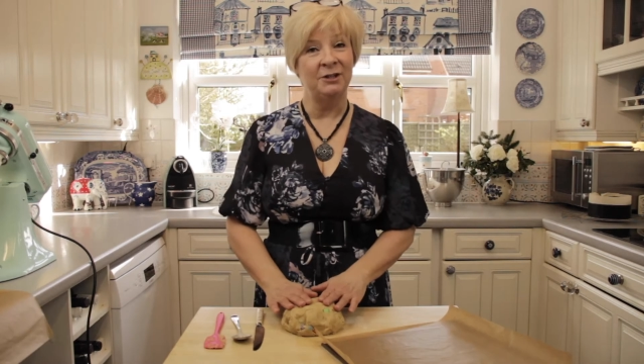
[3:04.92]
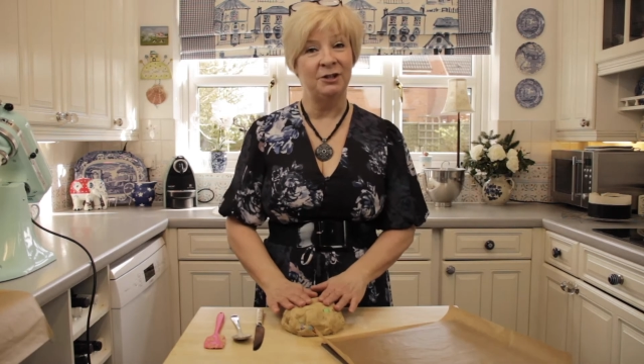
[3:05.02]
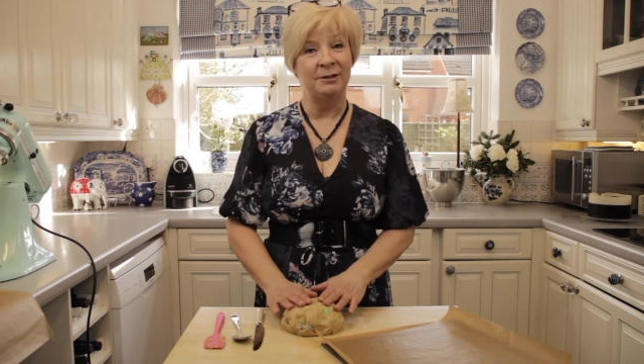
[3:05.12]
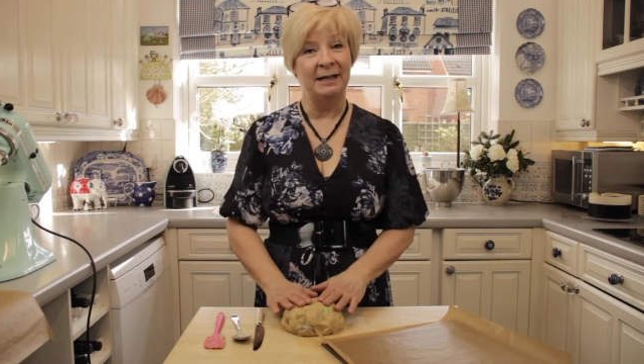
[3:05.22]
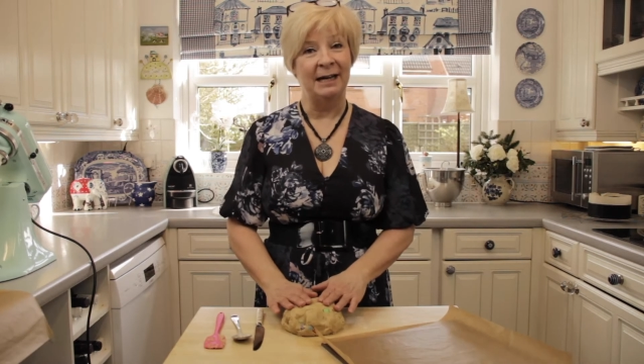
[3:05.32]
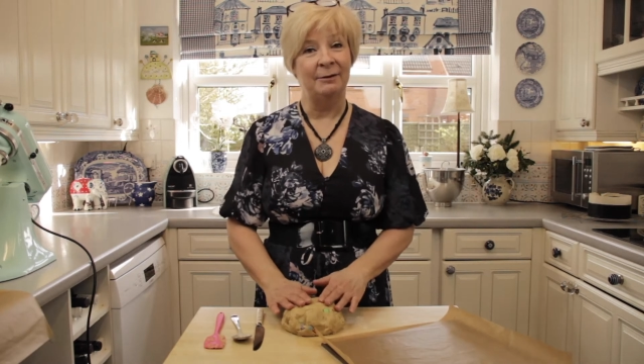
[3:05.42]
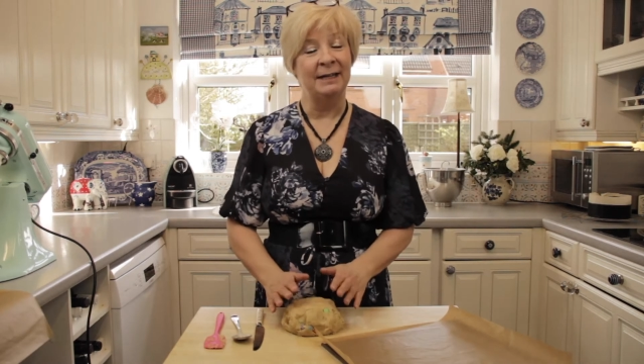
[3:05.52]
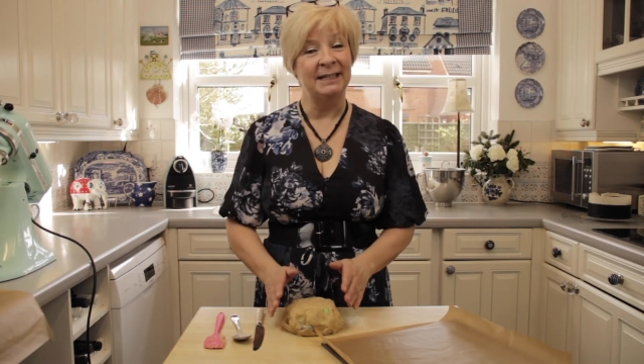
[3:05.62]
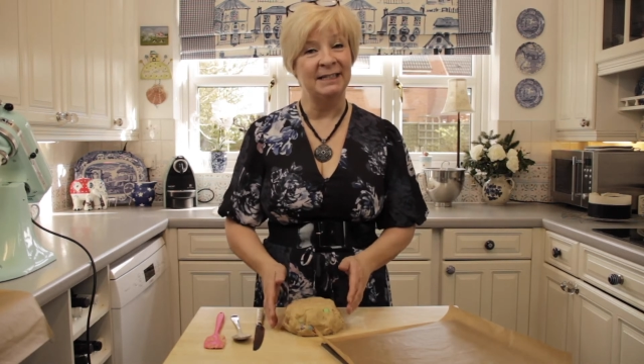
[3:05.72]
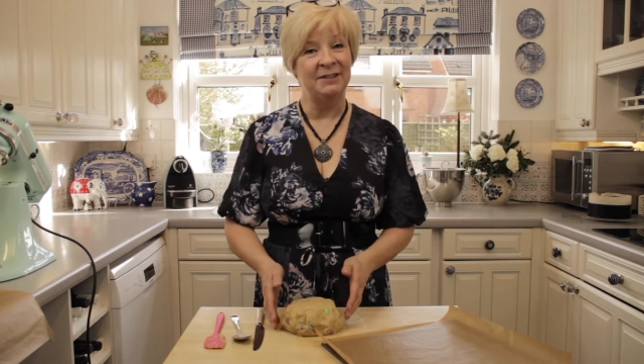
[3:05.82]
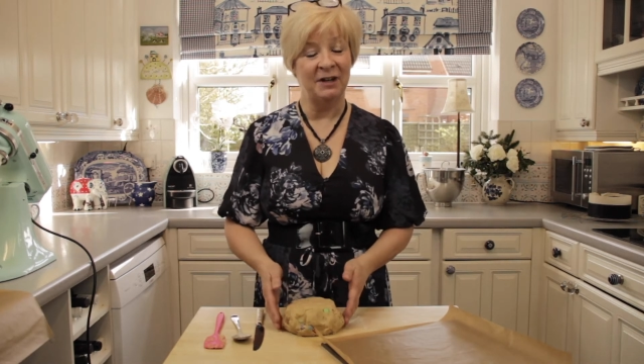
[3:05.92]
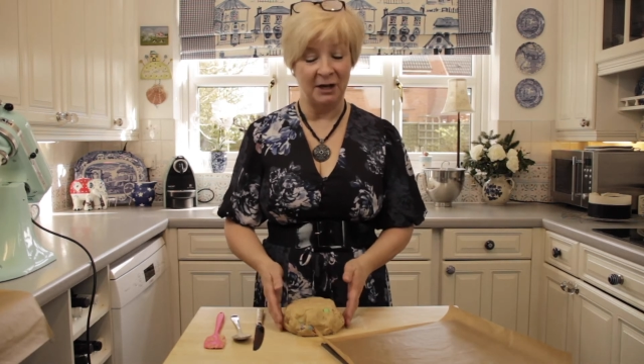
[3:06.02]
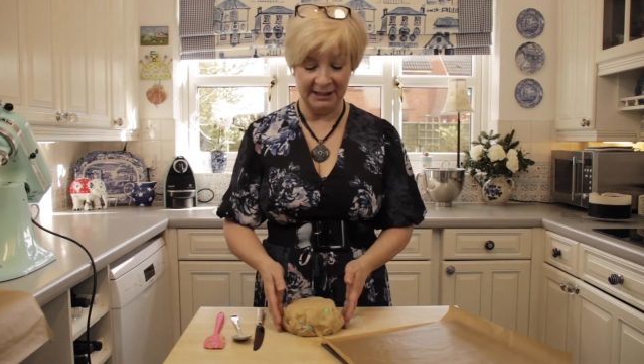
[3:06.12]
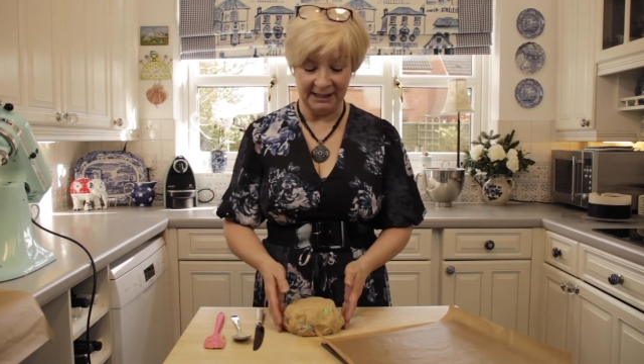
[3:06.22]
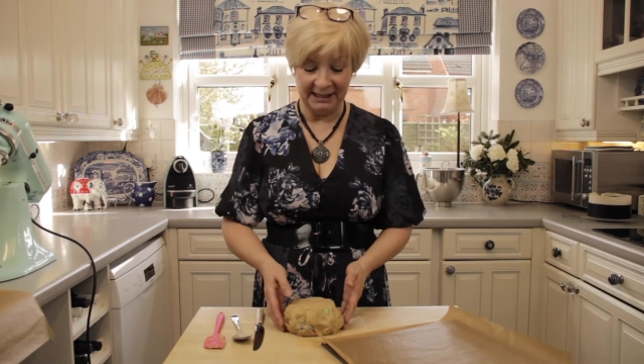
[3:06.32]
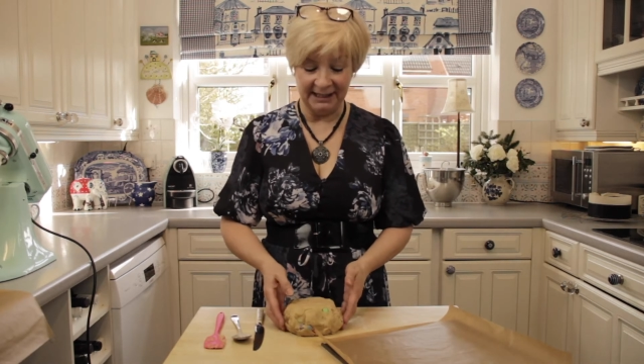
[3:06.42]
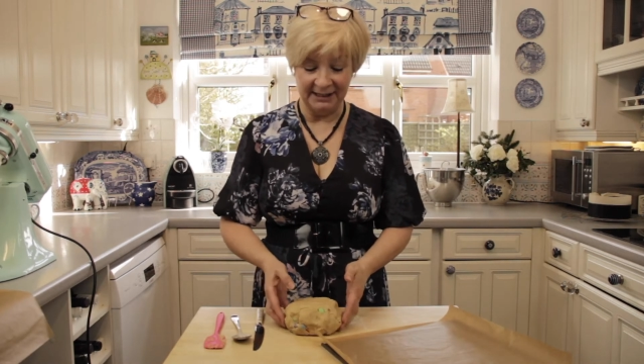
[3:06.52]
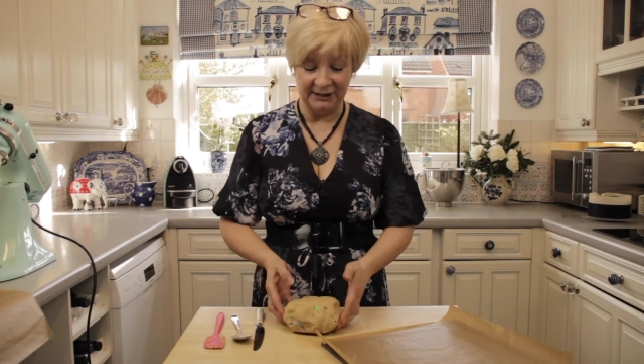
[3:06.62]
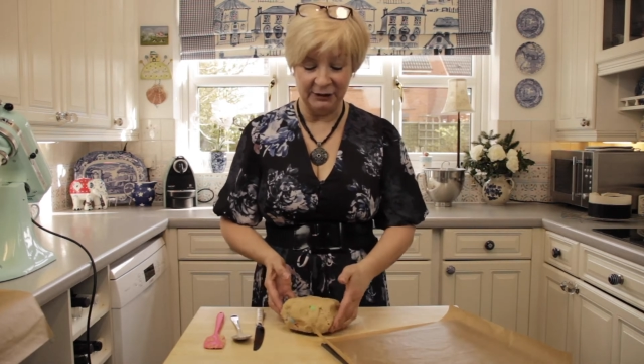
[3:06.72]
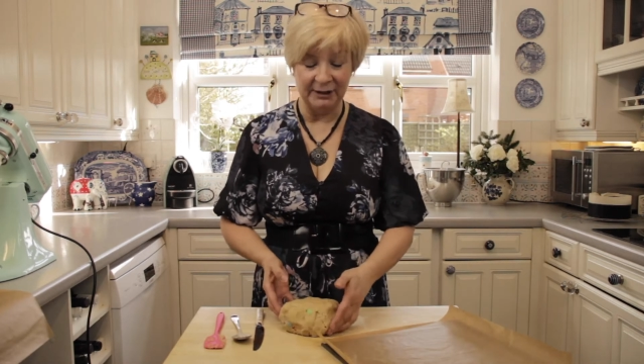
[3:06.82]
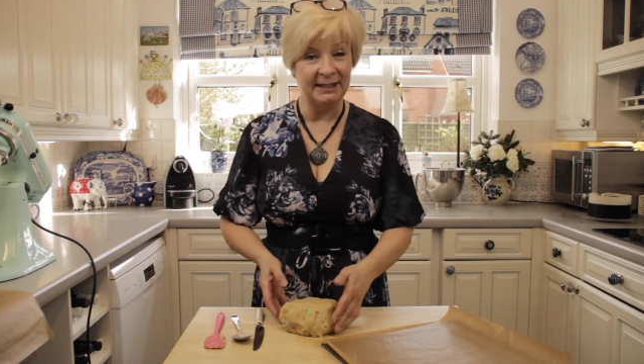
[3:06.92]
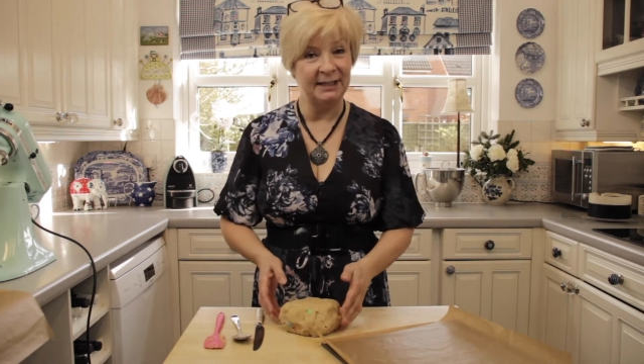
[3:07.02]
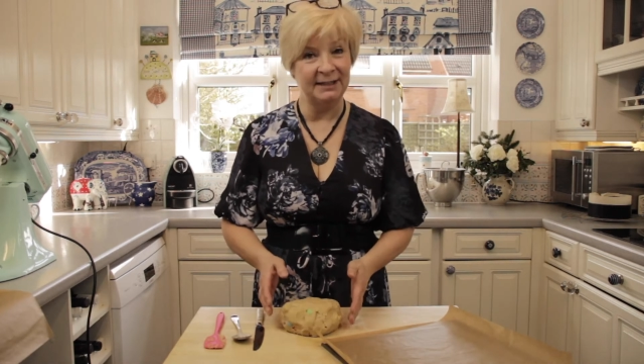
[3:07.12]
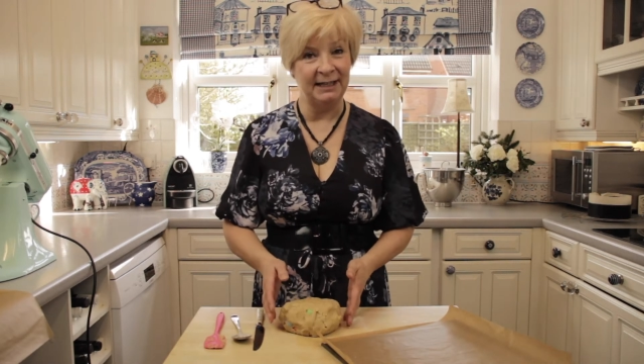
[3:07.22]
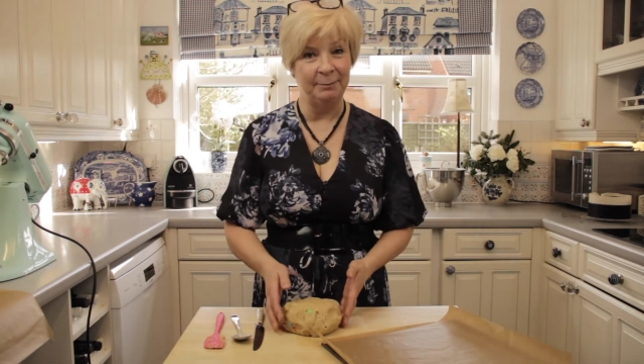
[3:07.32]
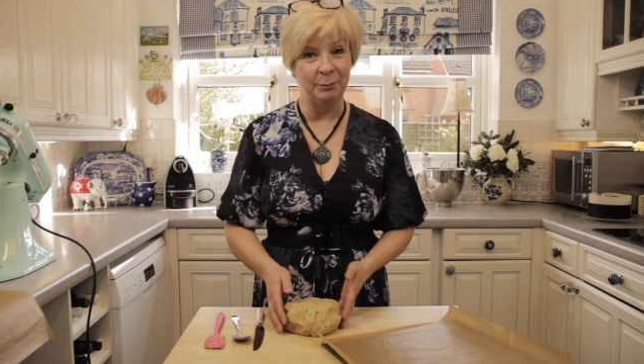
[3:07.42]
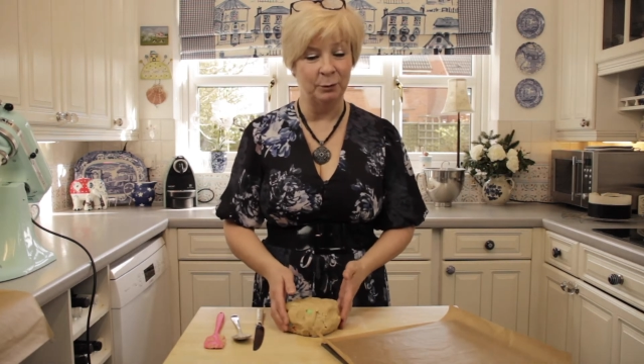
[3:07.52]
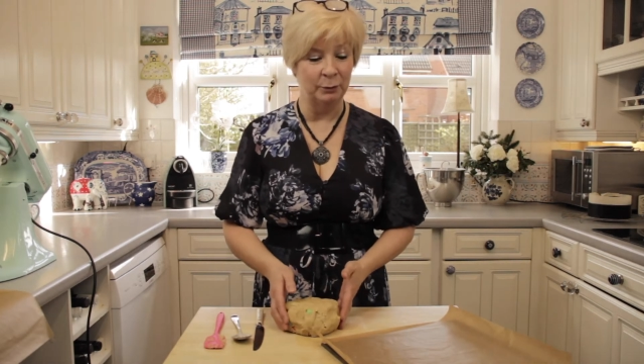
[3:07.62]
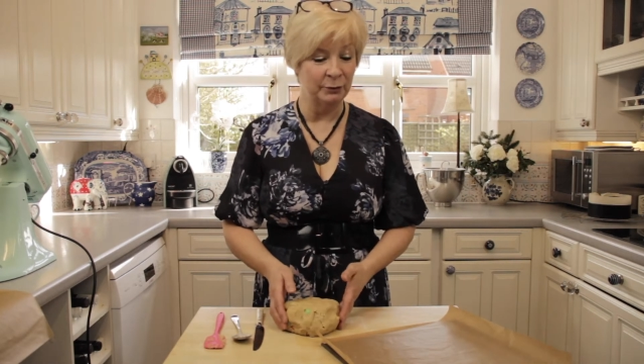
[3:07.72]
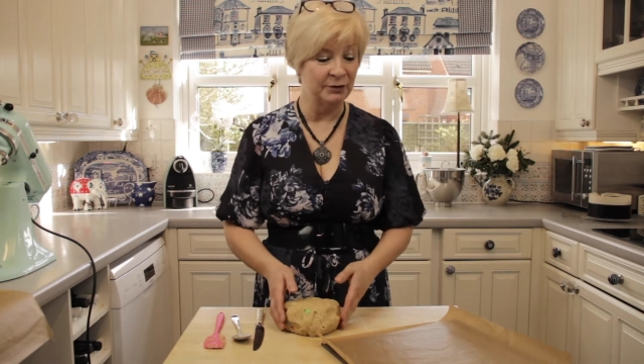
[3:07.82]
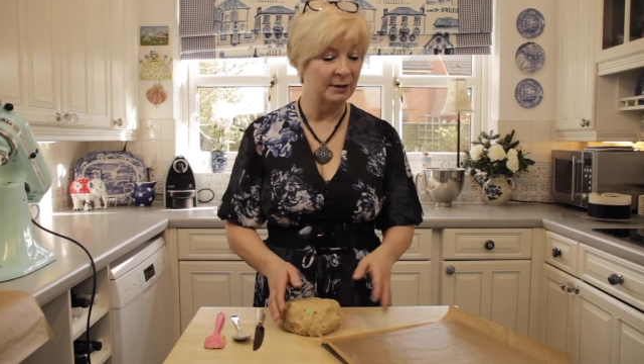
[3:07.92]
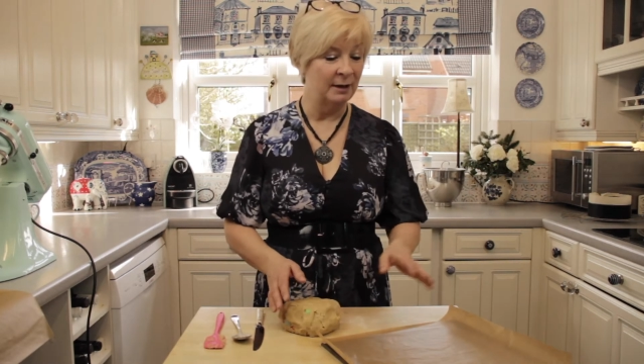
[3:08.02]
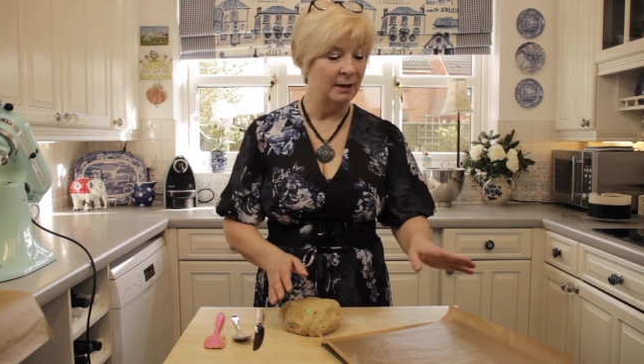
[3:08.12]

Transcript: to do now is divide it into 16 balls